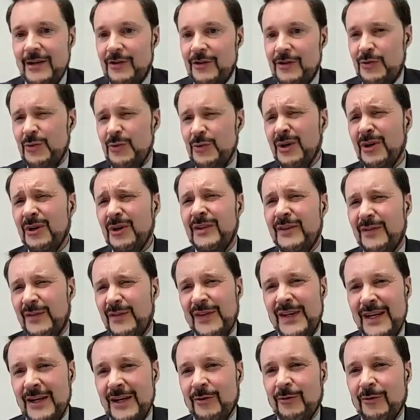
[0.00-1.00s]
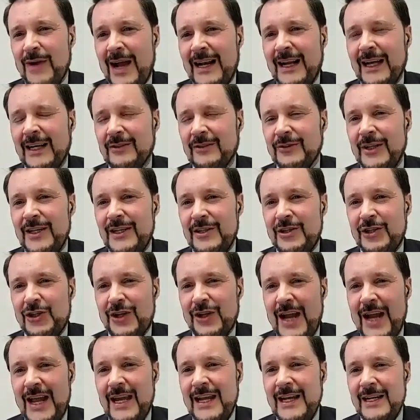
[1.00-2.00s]
You could theoretically
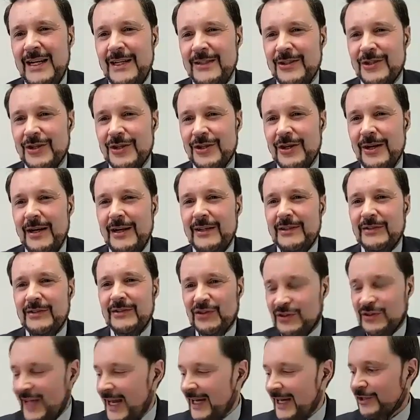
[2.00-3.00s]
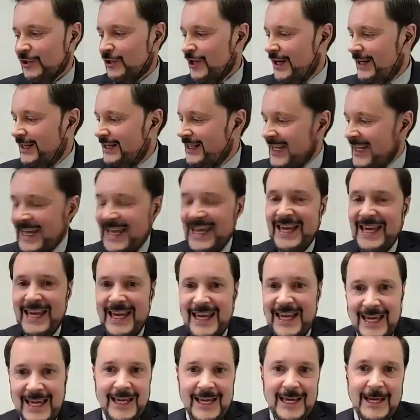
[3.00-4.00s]
change Section
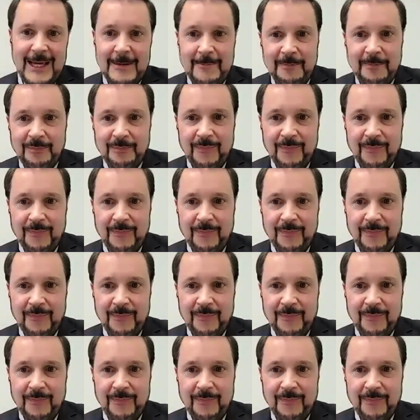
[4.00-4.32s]
E,